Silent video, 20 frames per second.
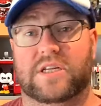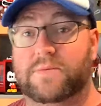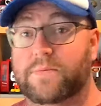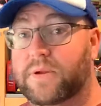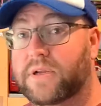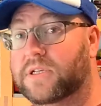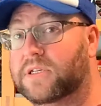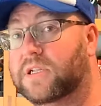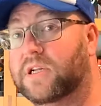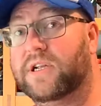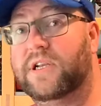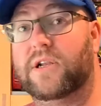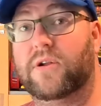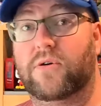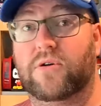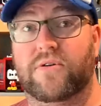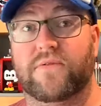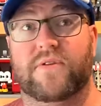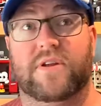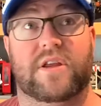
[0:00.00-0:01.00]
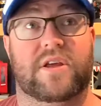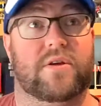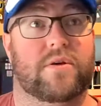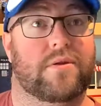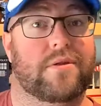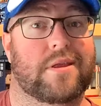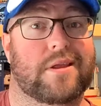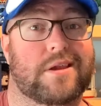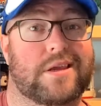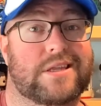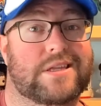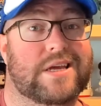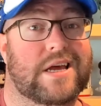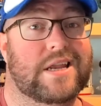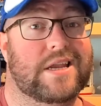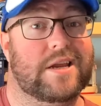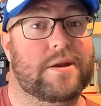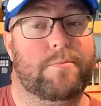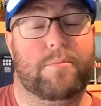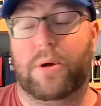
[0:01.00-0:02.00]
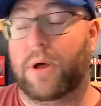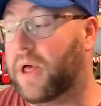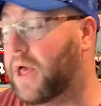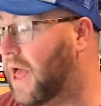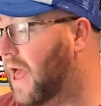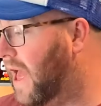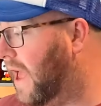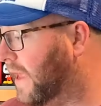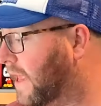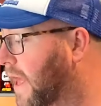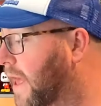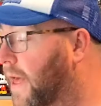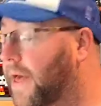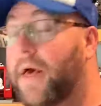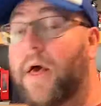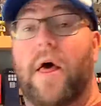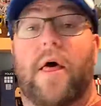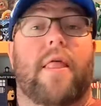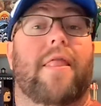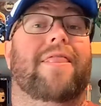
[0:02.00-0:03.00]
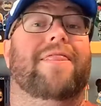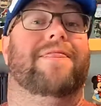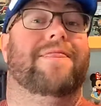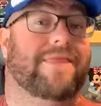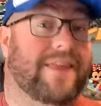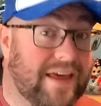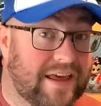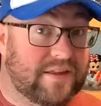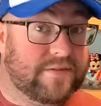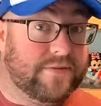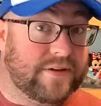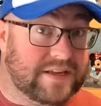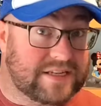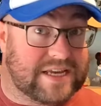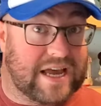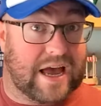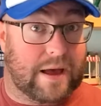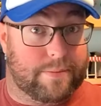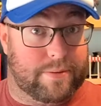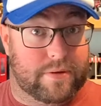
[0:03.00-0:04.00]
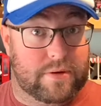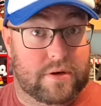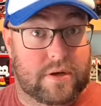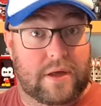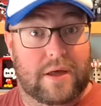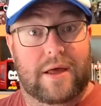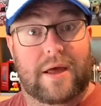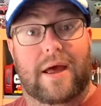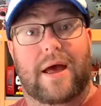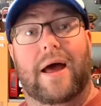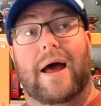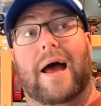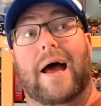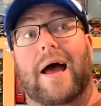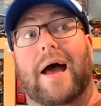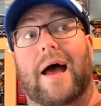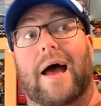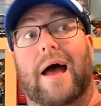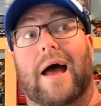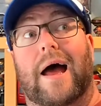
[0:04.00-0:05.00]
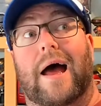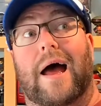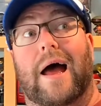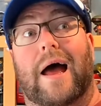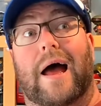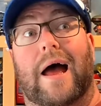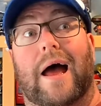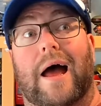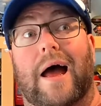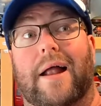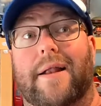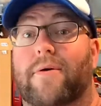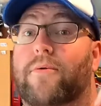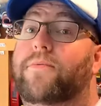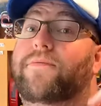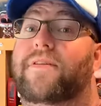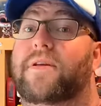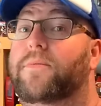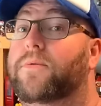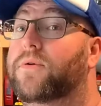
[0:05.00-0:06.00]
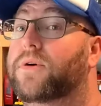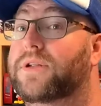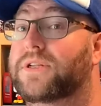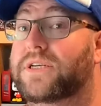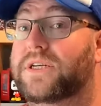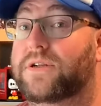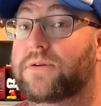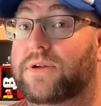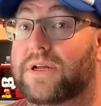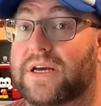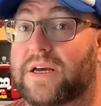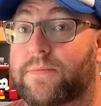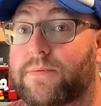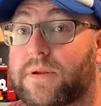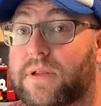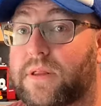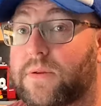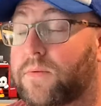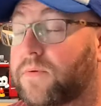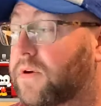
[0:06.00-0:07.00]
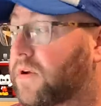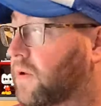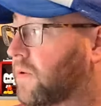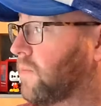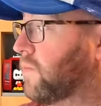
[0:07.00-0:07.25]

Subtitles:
It's been a slightly longer video than intended, but hey, these things happen, and hopefully will continue to happen in the